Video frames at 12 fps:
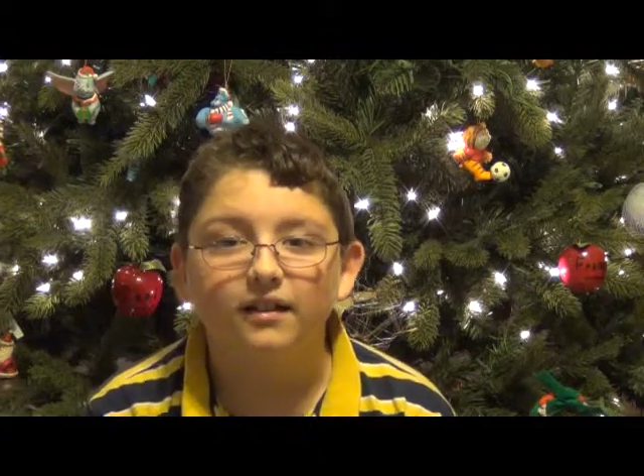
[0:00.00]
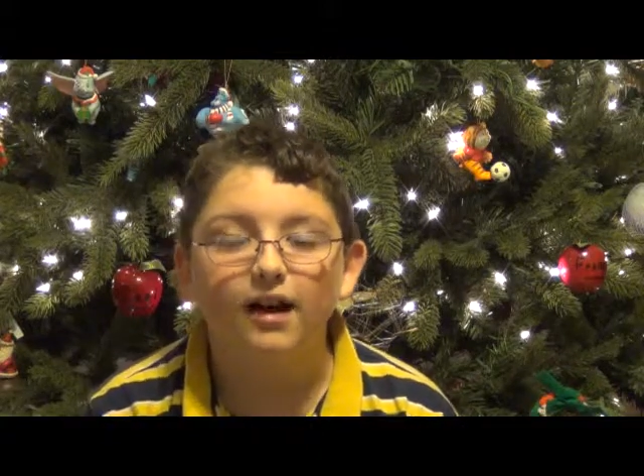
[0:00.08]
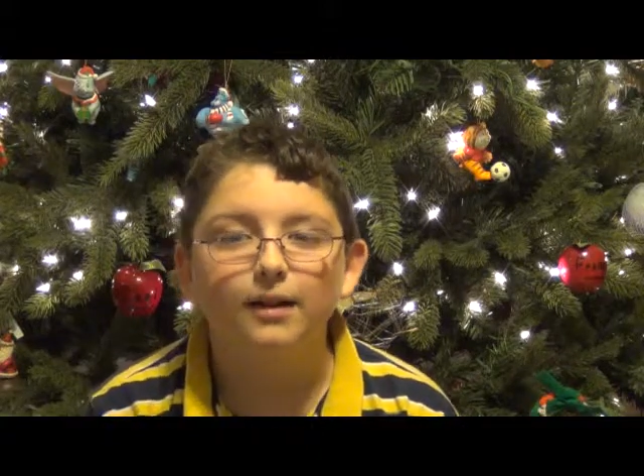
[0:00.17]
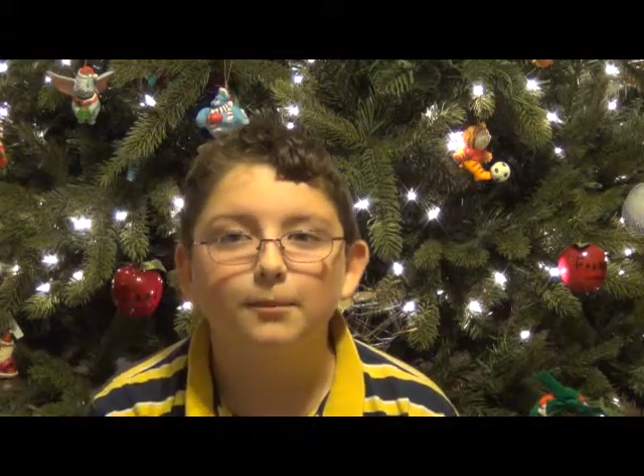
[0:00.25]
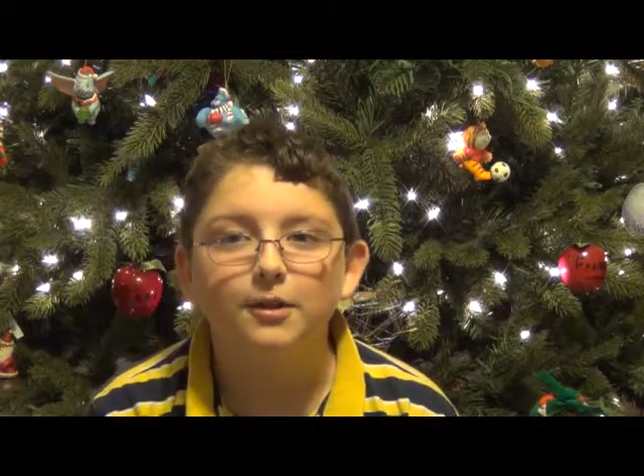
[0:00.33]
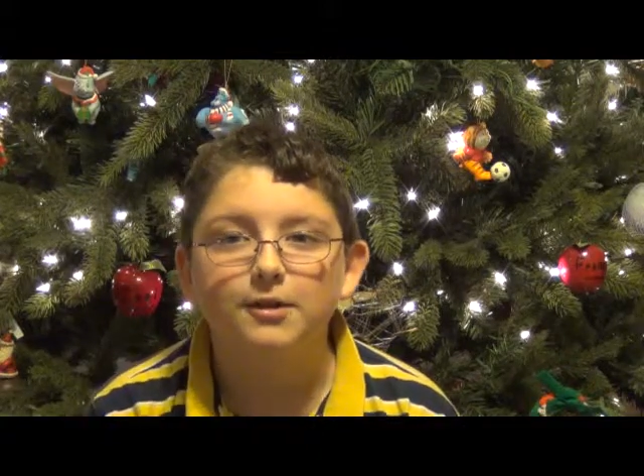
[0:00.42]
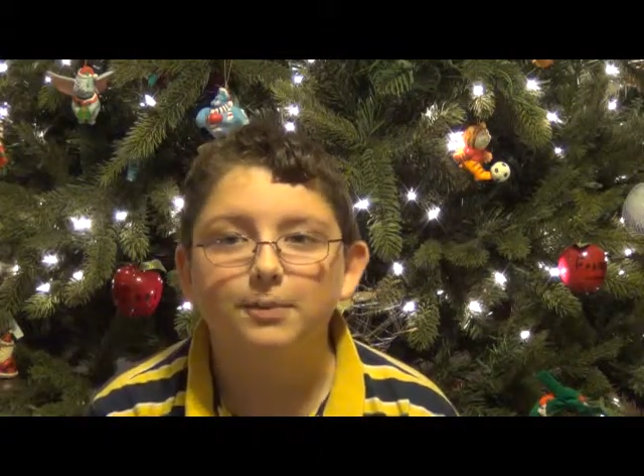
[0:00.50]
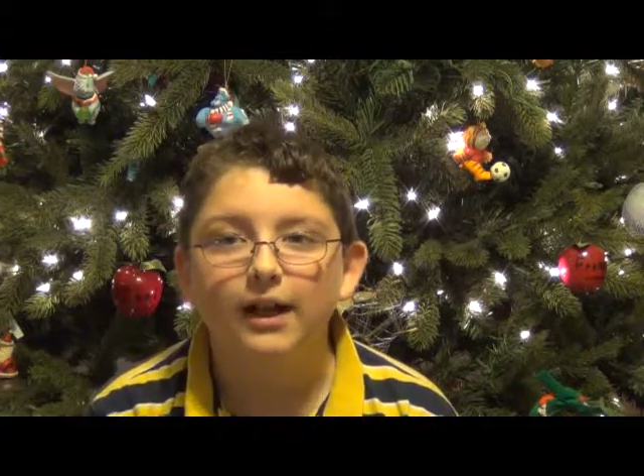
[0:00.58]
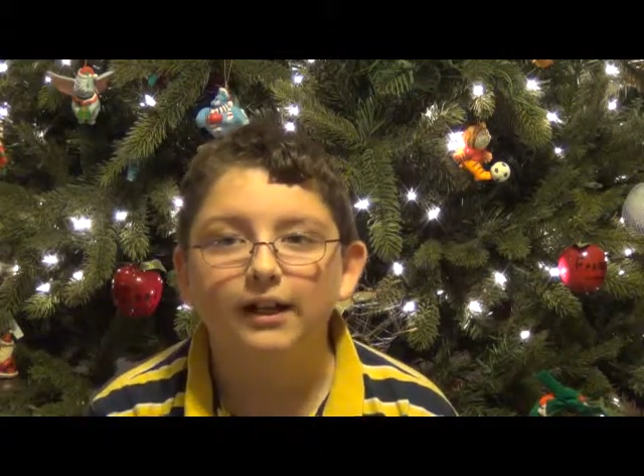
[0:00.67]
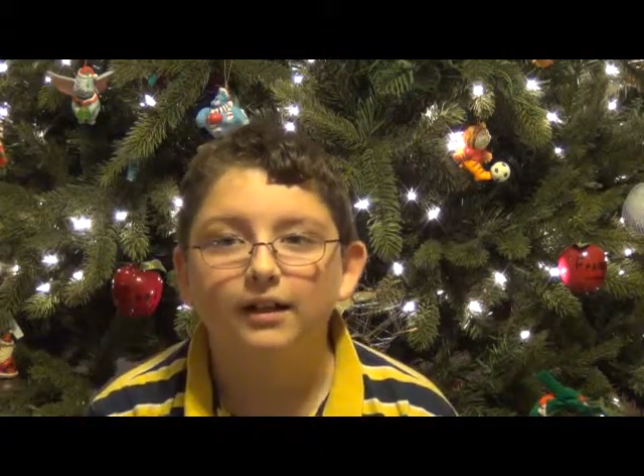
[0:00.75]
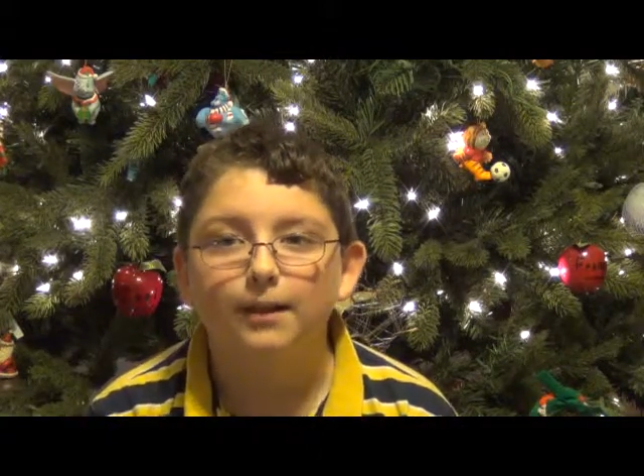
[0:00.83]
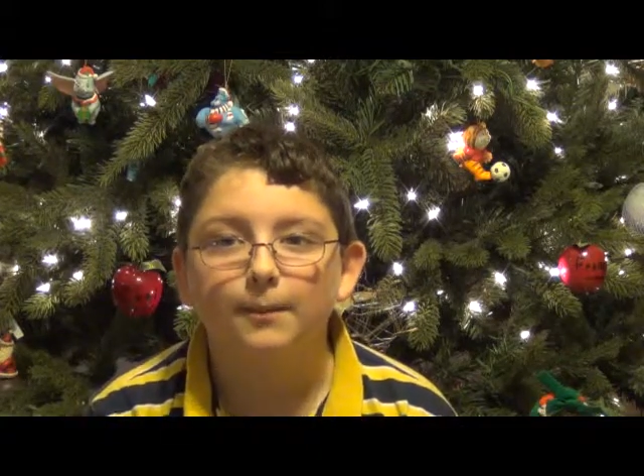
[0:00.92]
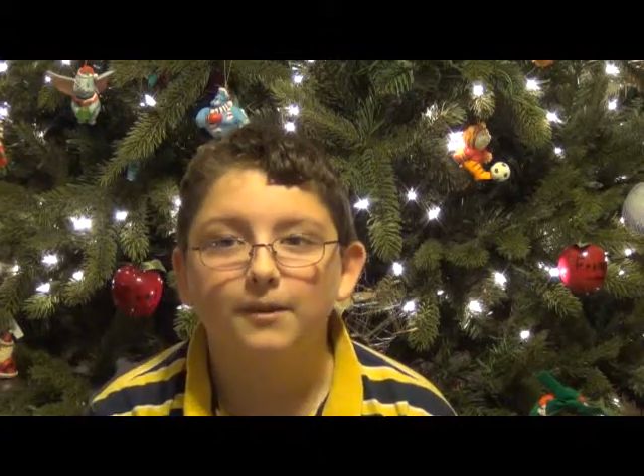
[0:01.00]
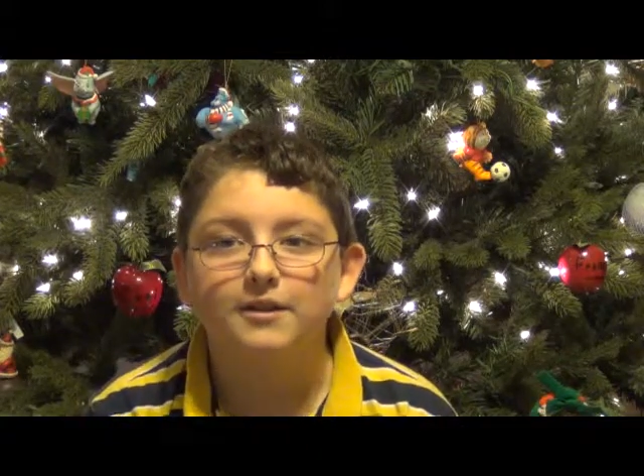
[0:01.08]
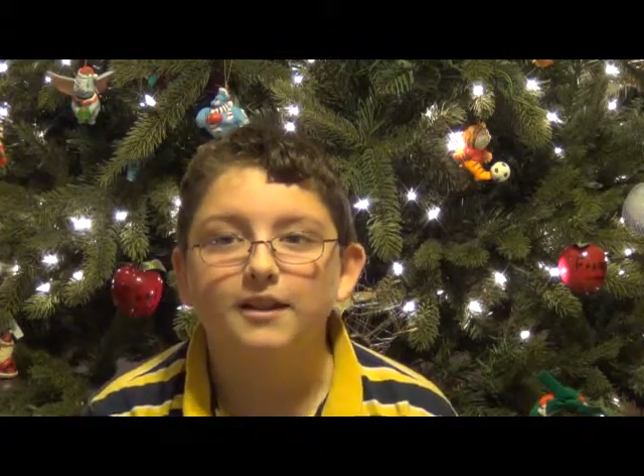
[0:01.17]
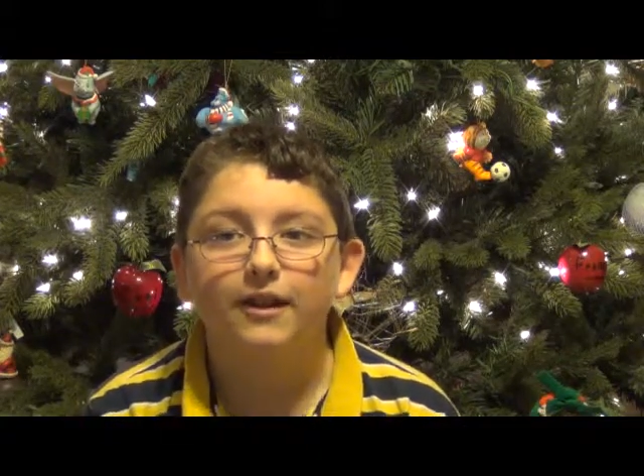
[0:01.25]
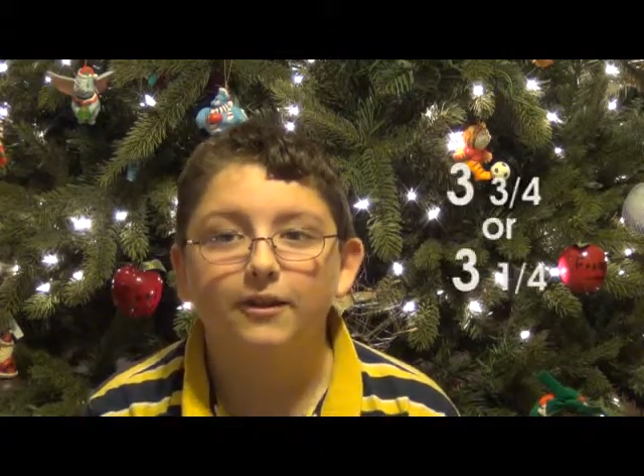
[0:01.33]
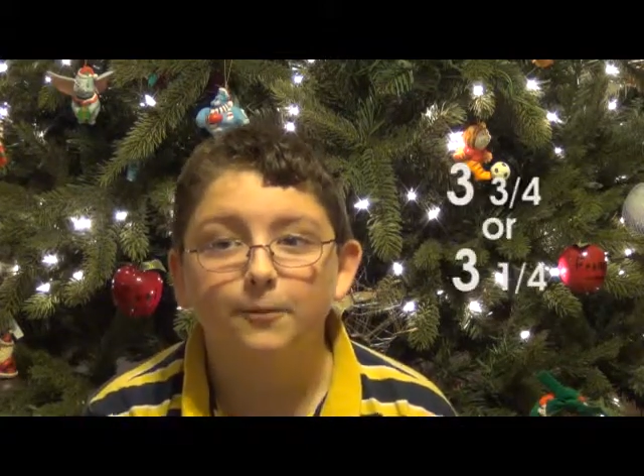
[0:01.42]
on multiplying numbers
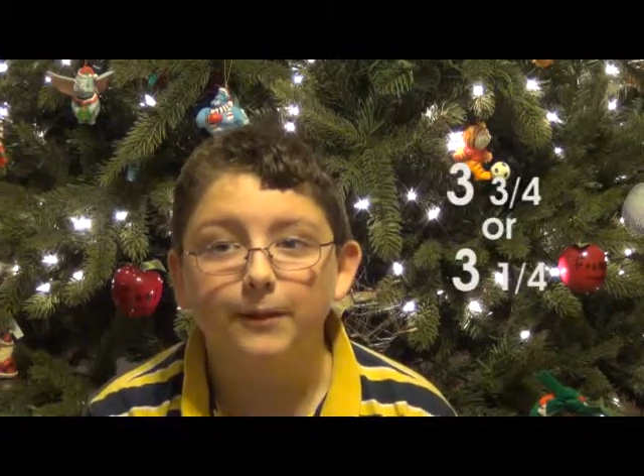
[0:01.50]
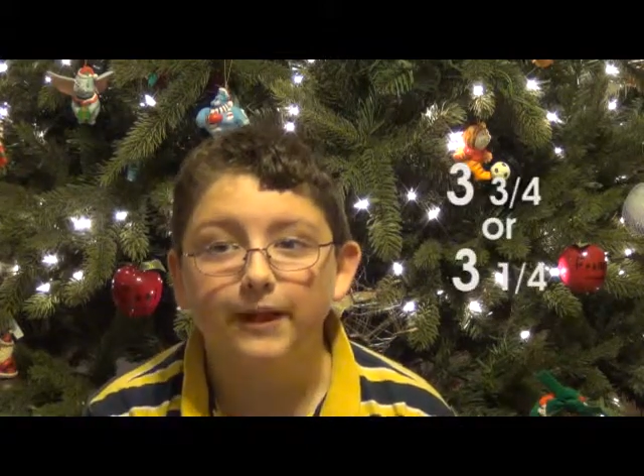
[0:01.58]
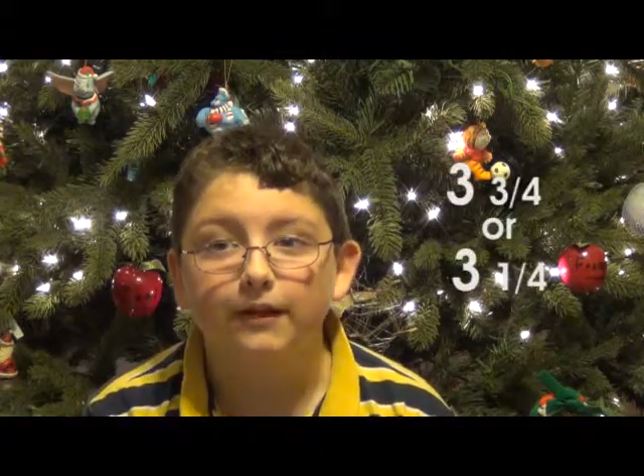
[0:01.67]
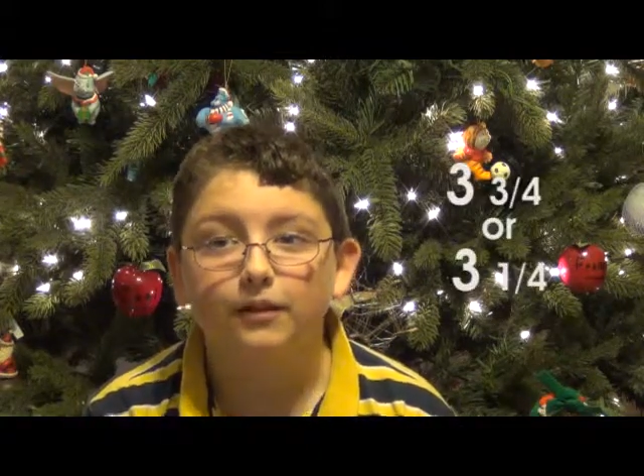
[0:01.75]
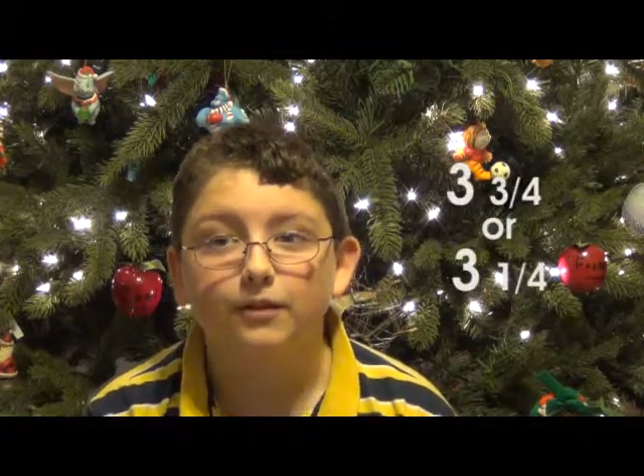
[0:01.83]
like 3